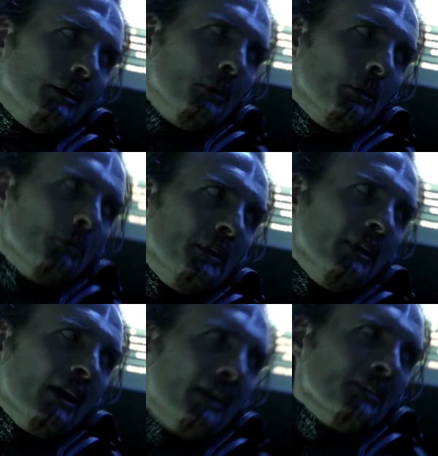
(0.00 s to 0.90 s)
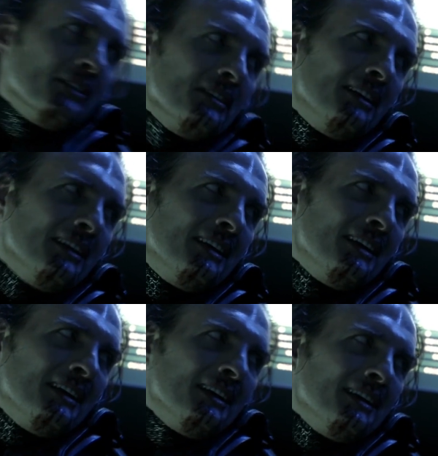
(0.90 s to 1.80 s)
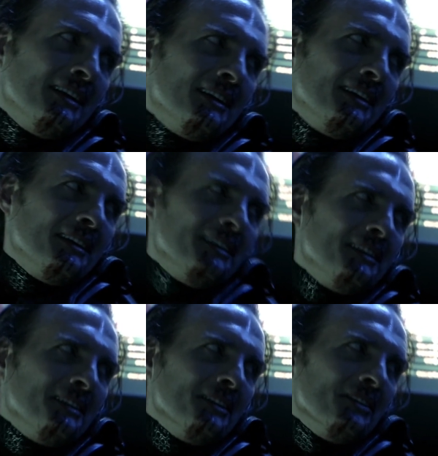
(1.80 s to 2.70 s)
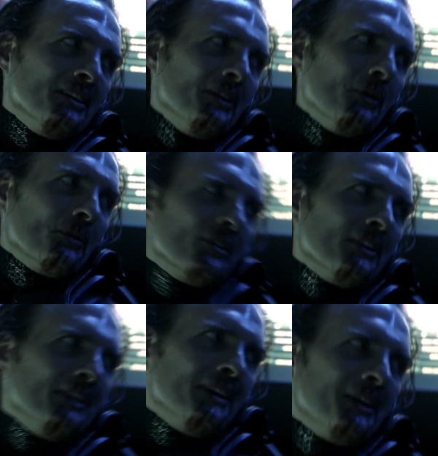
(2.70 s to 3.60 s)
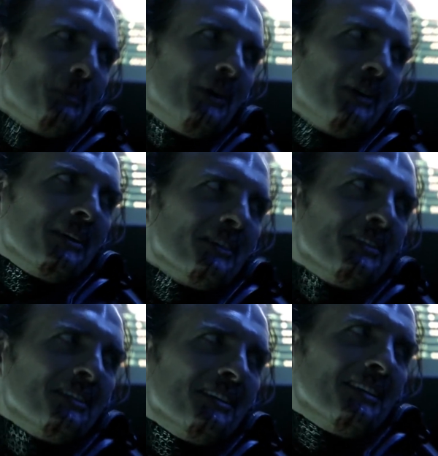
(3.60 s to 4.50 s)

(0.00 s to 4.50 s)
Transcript: It would have been nice to see an ocean on Mars.